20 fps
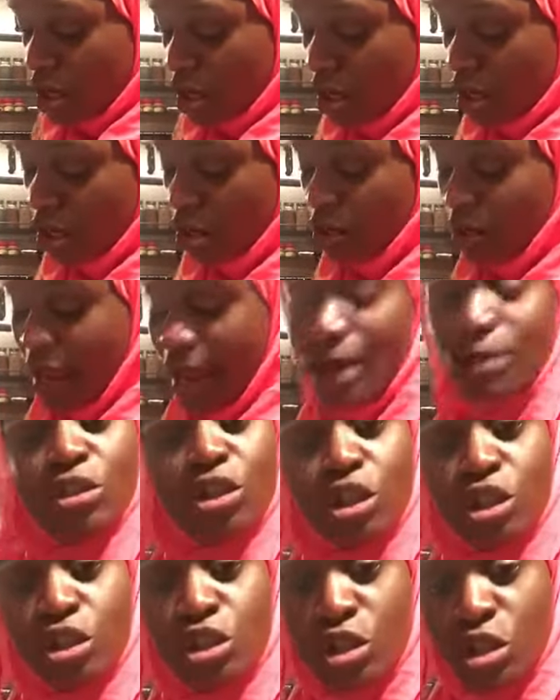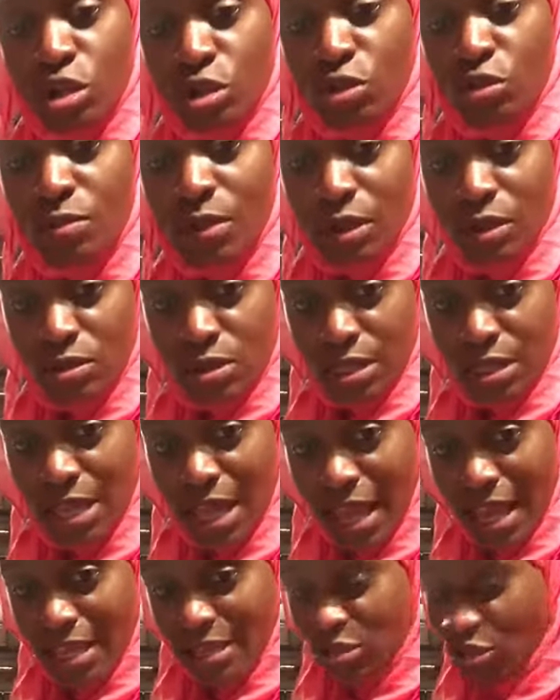go down to 2 meals a
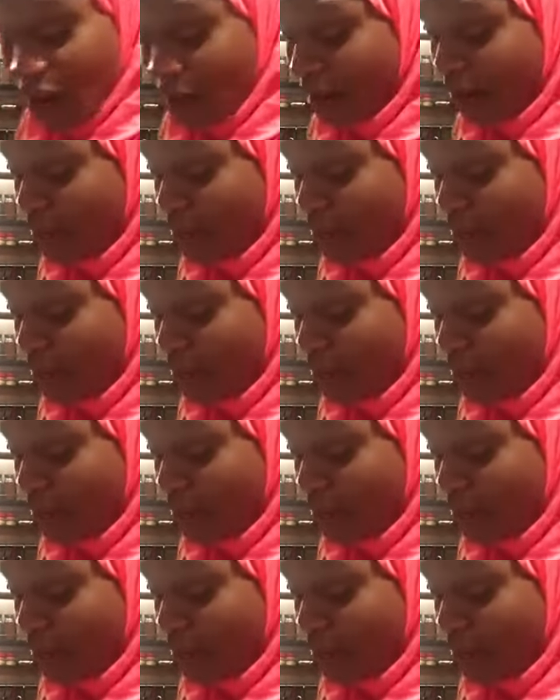day and try to